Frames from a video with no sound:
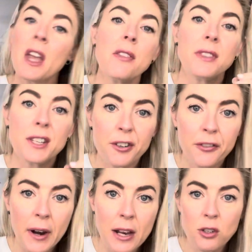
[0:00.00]
These are
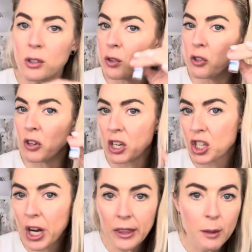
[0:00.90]
fragile. You do not
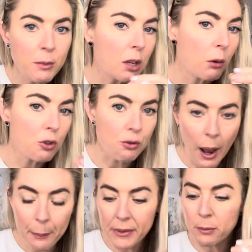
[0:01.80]
shake them. You don't
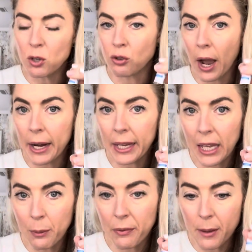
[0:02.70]
drop them. You try to
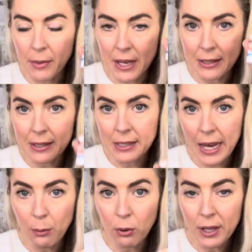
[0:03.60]
keep them as
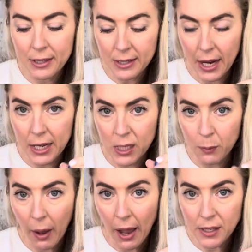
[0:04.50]
stable and steady as
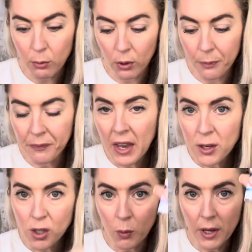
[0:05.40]
possible.
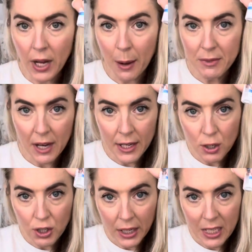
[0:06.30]
So when I'm done
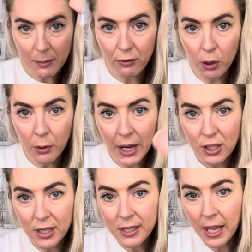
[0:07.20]
injecting my fluid, I
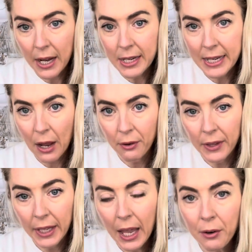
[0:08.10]
just set it down on
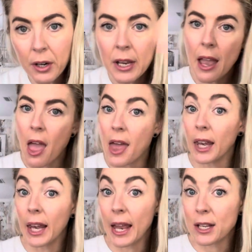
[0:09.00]
the counter
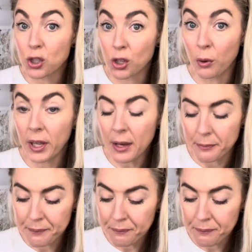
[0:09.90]
and let it soak in.